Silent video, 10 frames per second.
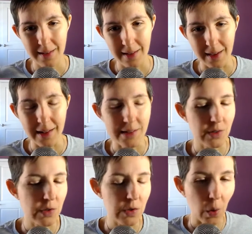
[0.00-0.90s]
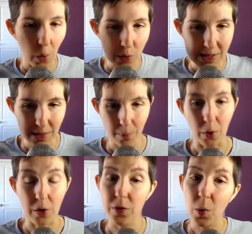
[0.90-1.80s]
It is so
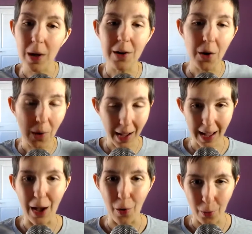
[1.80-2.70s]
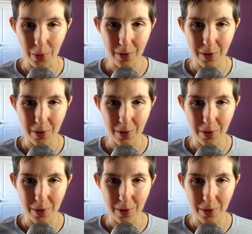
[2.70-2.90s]
simple. If you want to know how